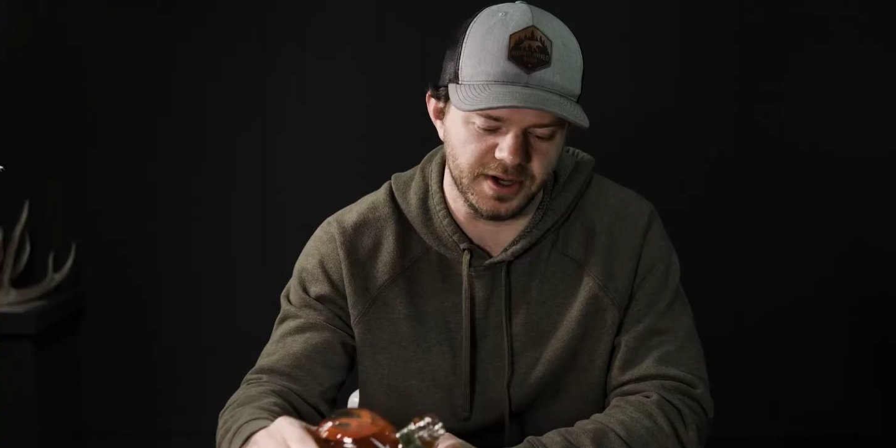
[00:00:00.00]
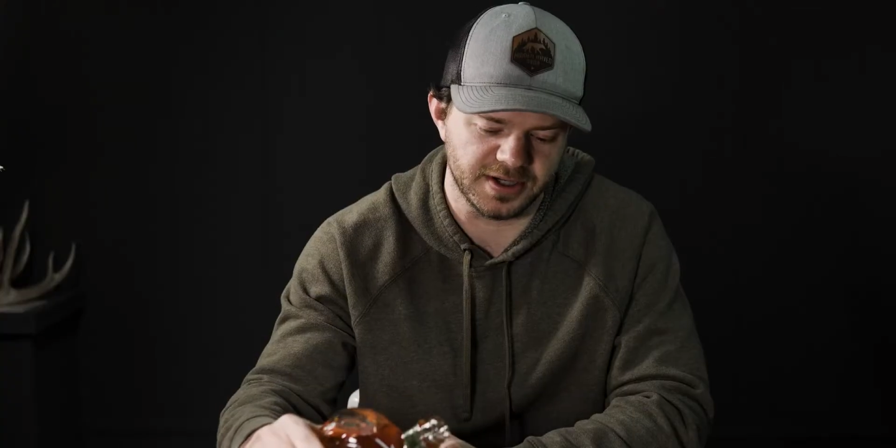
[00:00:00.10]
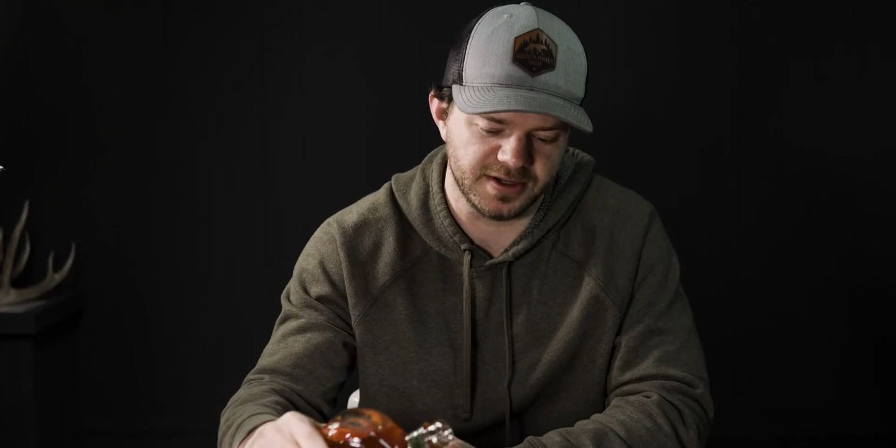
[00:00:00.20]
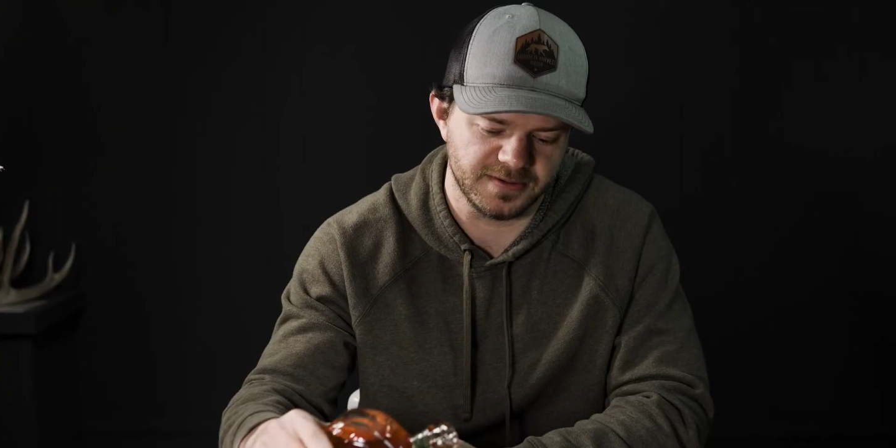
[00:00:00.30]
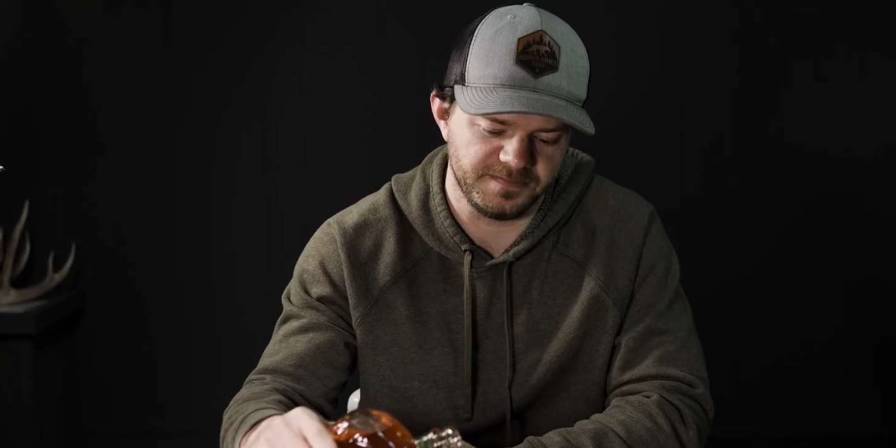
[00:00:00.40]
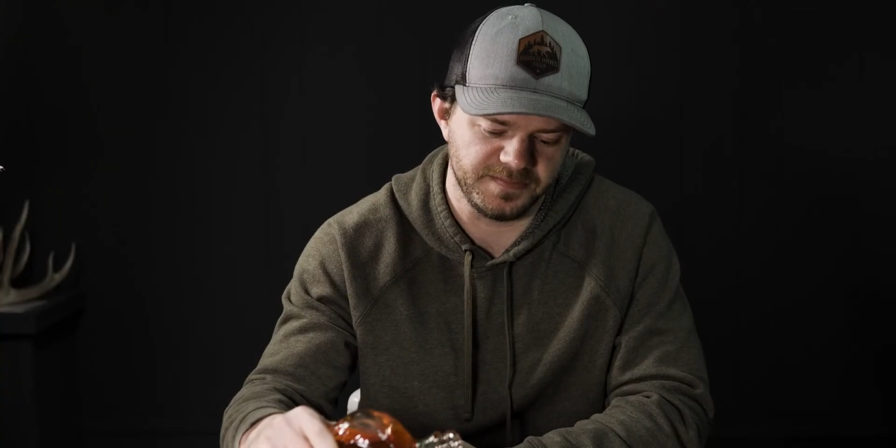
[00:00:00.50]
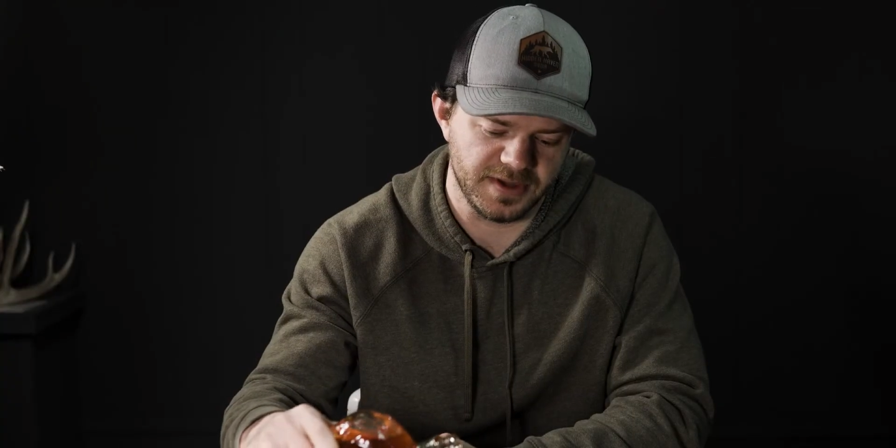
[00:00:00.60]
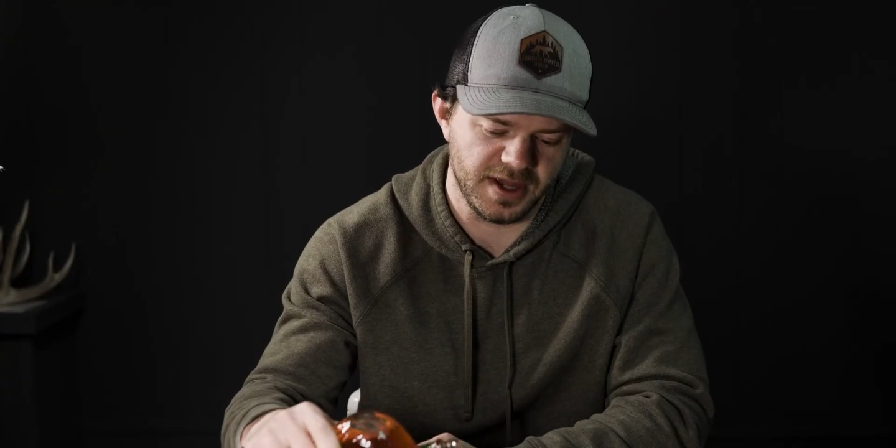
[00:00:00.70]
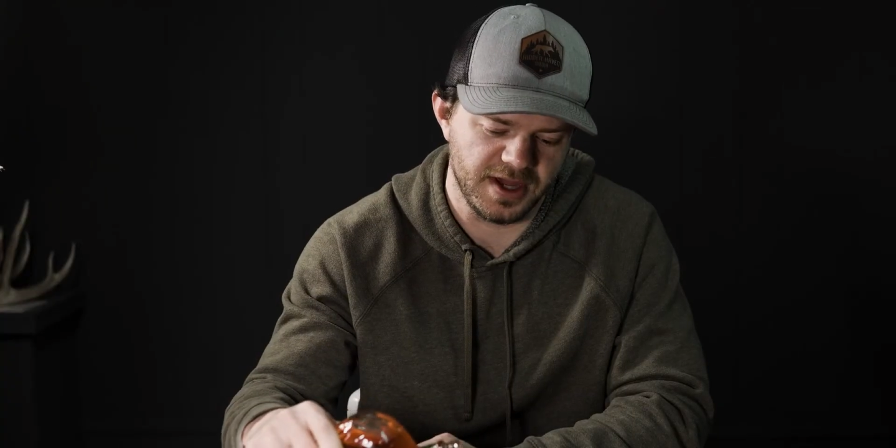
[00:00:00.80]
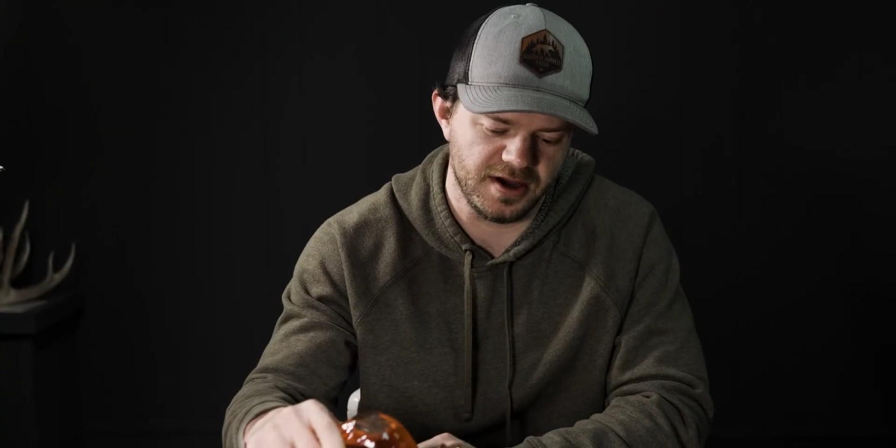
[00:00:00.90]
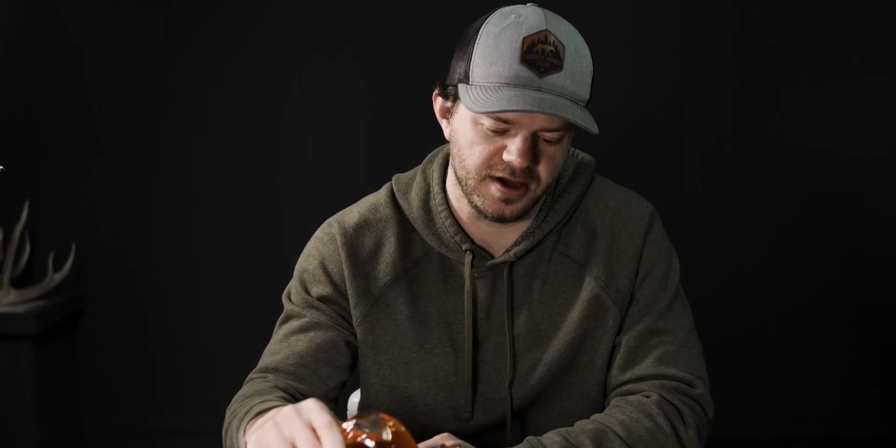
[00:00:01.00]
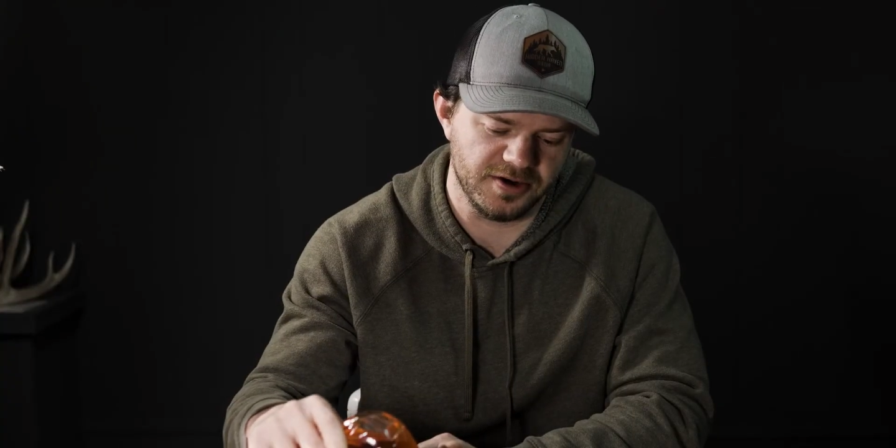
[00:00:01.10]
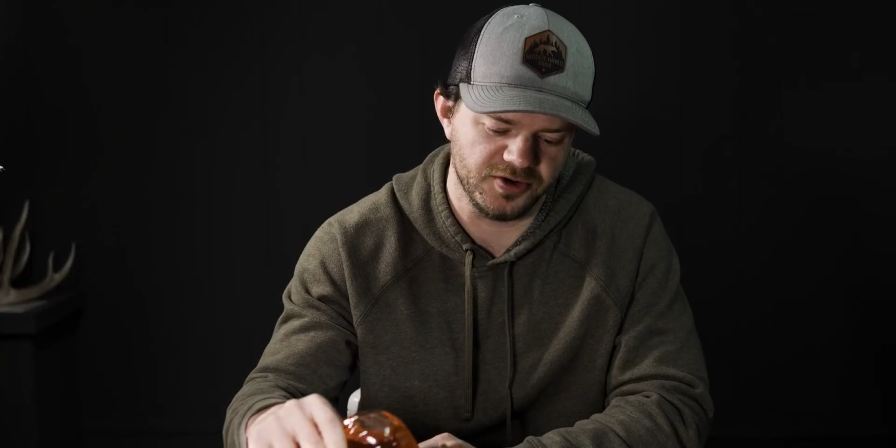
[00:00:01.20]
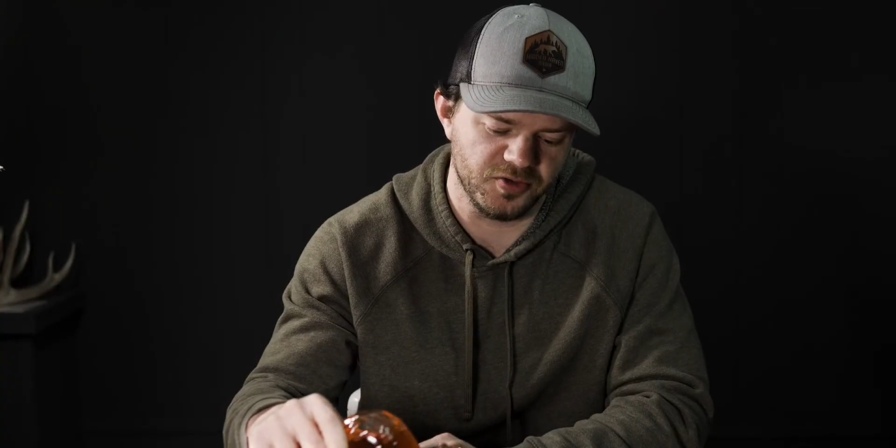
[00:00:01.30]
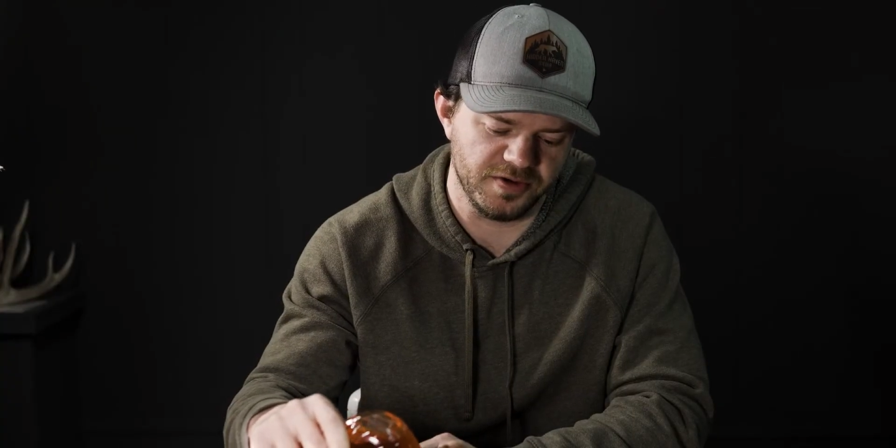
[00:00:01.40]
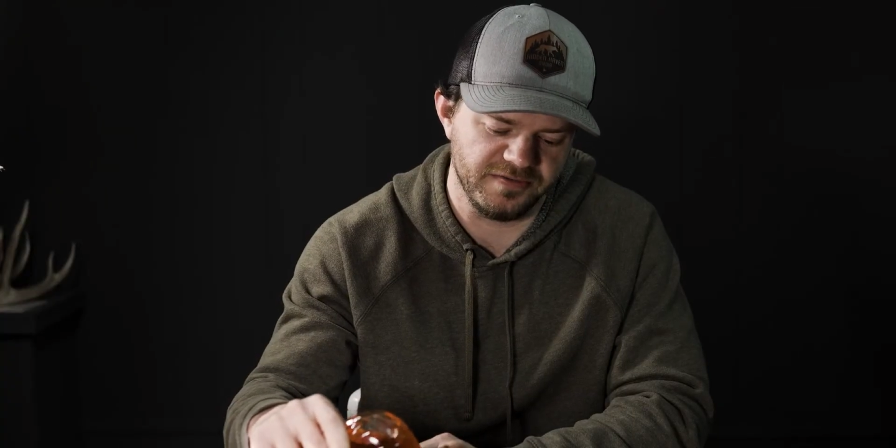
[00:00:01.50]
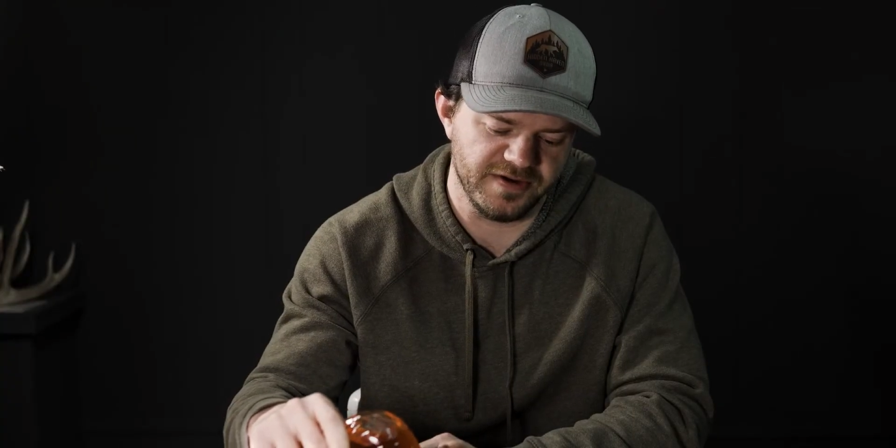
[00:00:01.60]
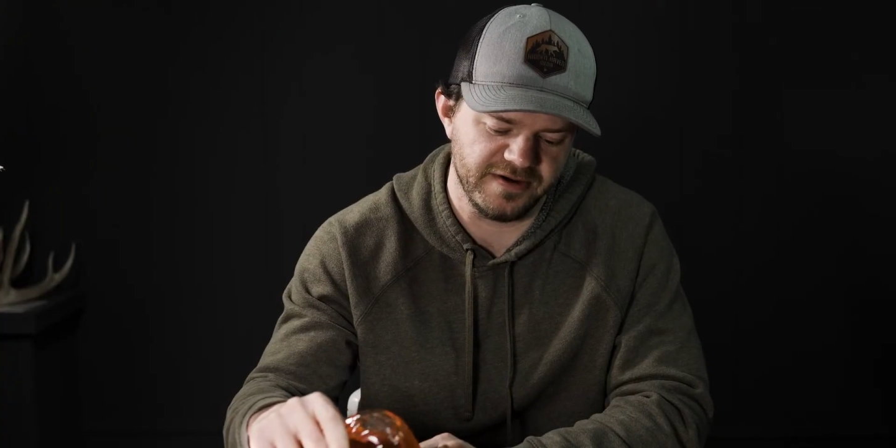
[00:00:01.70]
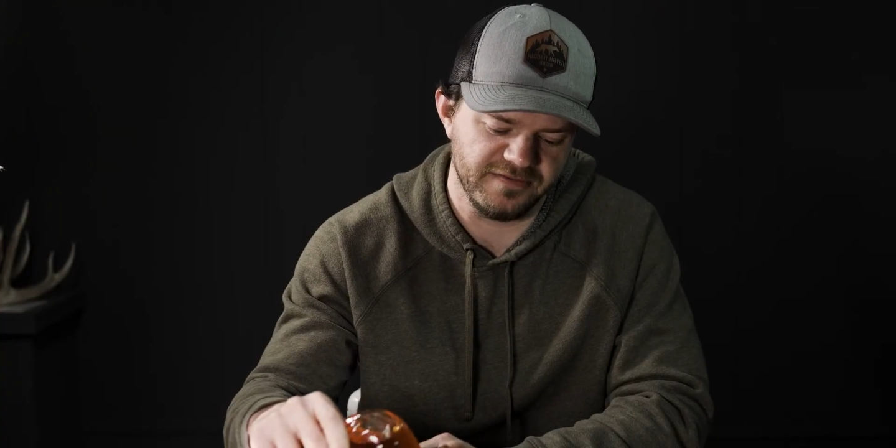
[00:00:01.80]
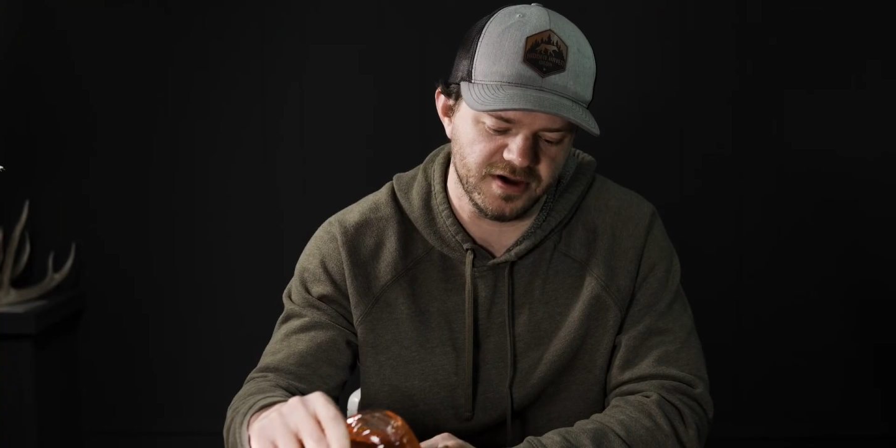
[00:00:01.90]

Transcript: buck at 125